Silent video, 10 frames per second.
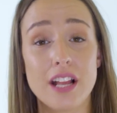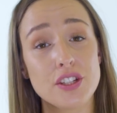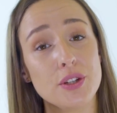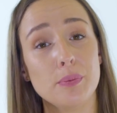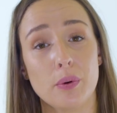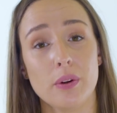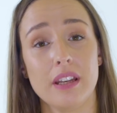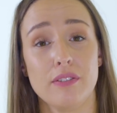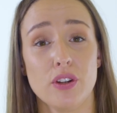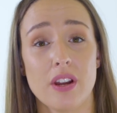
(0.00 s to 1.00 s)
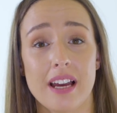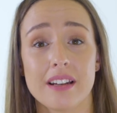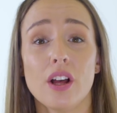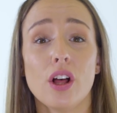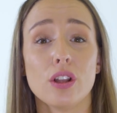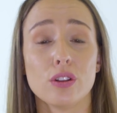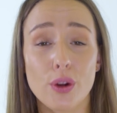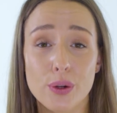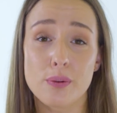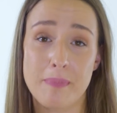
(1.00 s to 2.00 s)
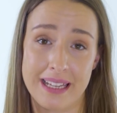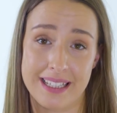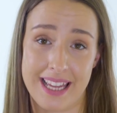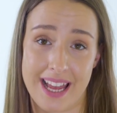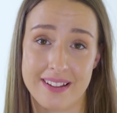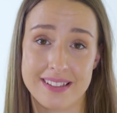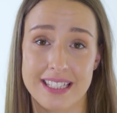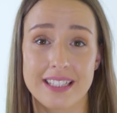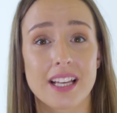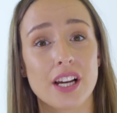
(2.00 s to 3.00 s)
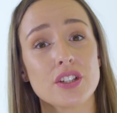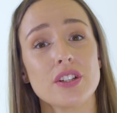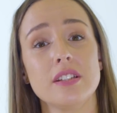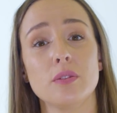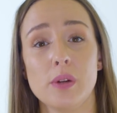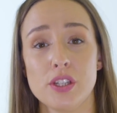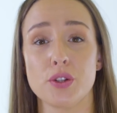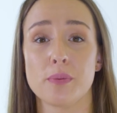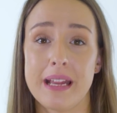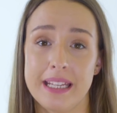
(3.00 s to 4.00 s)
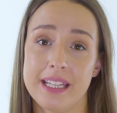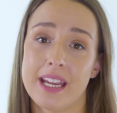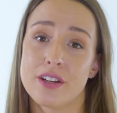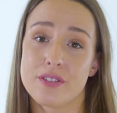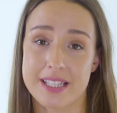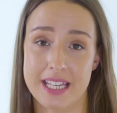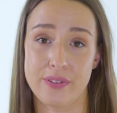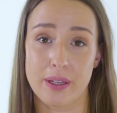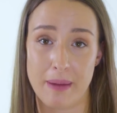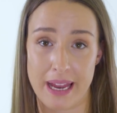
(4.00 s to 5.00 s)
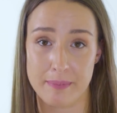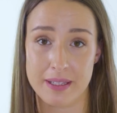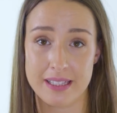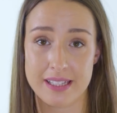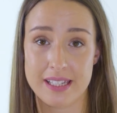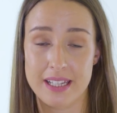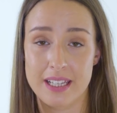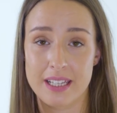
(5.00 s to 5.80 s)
as you would if you had local bank accounts in the countries in which you're making and receiving payments.